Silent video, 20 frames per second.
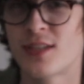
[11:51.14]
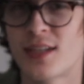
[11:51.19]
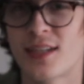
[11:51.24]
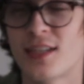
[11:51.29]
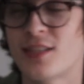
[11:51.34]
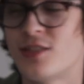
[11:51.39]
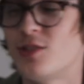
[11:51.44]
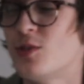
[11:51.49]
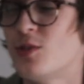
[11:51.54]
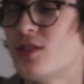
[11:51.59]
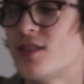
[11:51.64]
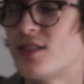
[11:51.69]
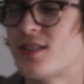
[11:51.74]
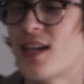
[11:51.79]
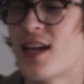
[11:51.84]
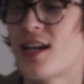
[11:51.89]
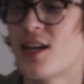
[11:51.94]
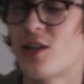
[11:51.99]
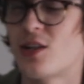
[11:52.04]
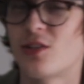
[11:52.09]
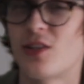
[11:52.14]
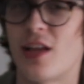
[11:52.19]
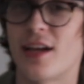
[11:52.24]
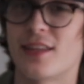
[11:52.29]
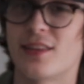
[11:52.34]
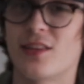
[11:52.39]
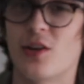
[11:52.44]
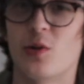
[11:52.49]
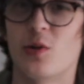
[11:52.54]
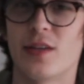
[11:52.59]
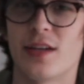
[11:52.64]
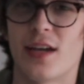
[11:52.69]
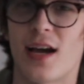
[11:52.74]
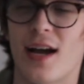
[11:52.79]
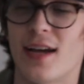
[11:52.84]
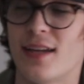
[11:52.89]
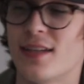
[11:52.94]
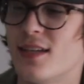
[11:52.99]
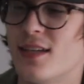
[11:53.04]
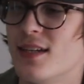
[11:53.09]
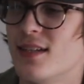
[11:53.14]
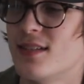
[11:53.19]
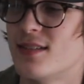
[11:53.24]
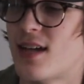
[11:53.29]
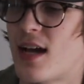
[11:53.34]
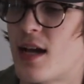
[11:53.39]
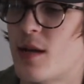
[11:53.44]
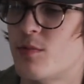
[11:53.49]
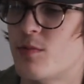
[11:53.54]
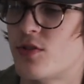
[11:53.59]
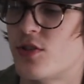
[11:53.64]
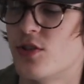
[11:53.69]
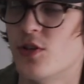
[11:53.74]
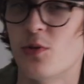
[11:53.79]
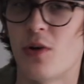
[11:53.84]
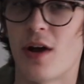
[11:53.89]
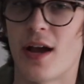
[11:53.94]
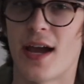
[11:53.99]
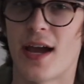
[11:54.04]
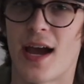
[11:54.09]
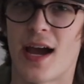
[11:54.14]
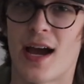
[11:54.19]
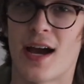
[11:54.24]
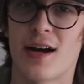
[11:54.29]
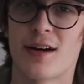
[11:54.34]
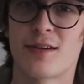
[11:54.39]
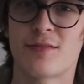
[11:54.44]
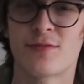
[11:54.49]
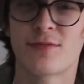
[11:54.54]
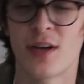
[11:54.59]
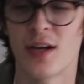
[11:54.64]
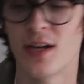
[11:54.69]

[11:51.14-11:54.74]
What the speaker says: I guess you could say, are like the only hiking type shoe I have.